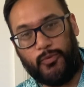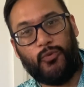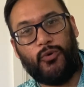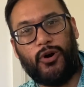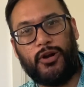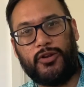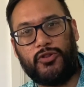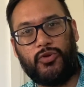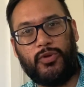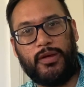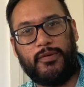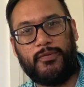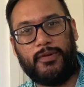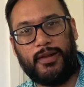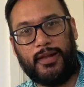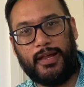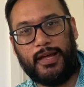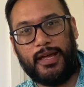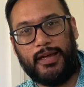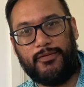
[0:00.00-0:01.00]
why did you
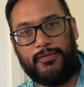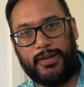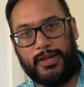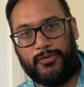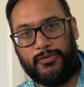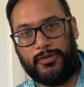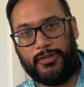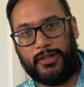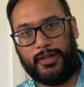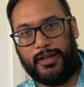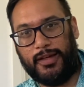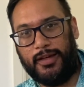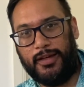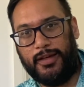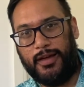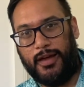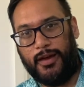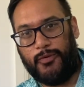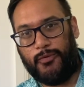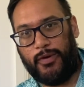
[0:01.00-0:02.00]
even leave? He was a
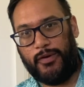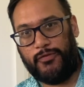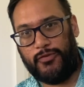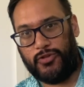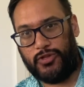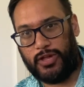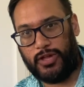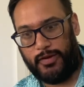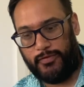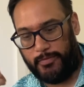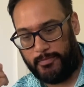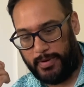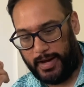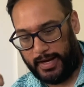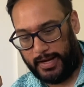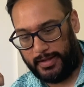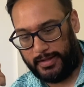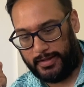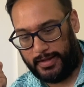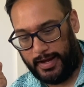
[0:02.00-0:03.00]
refugee from
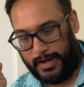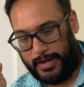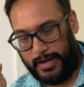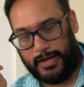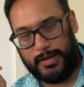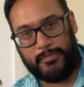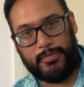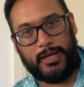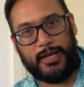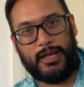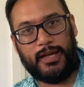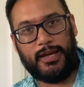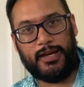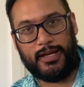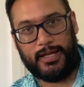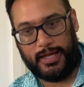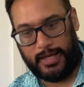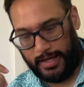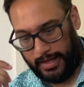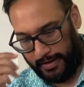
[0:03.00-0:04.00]
Pakistan and he'd been here a
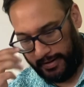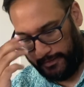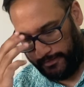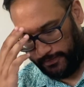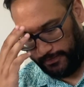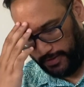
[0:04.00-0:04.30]
year.